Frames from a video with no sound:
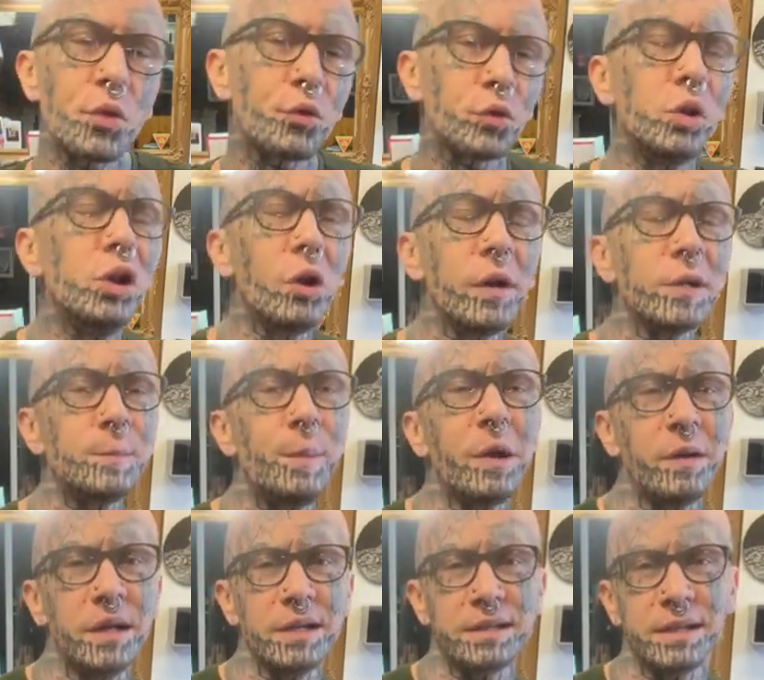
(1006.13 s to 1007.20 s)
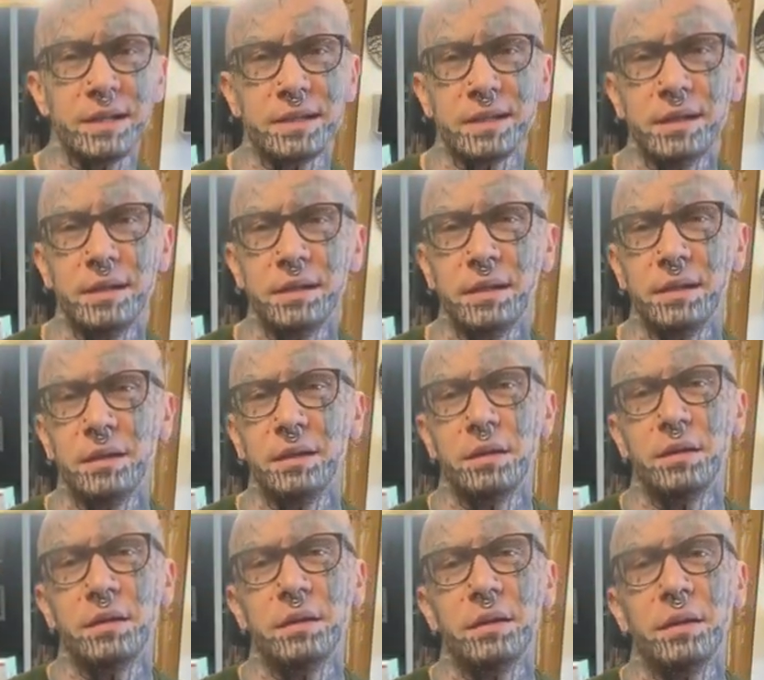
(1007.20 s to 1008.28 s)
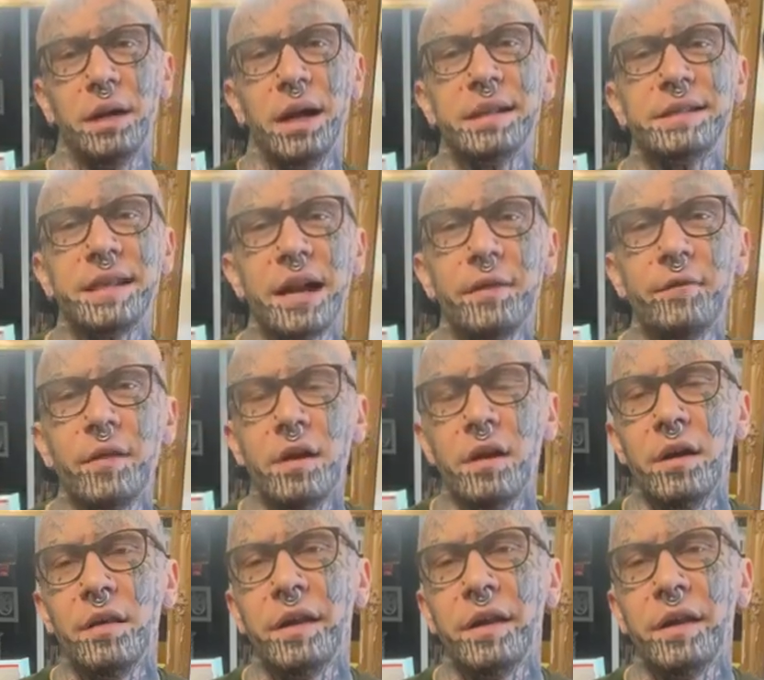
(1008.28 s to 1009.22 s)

through your experiences instead of